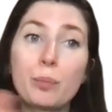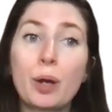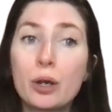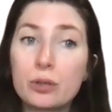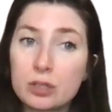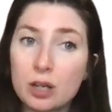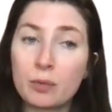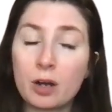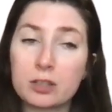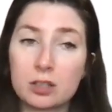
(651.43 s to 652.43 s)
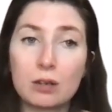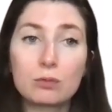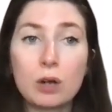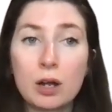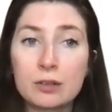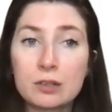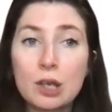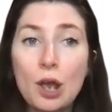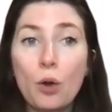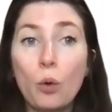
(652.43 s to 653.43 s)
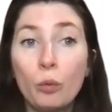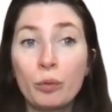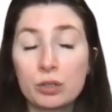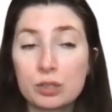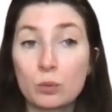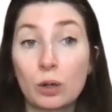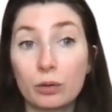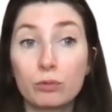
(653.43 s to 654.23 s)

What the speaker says: post-Armada that runs almost, well,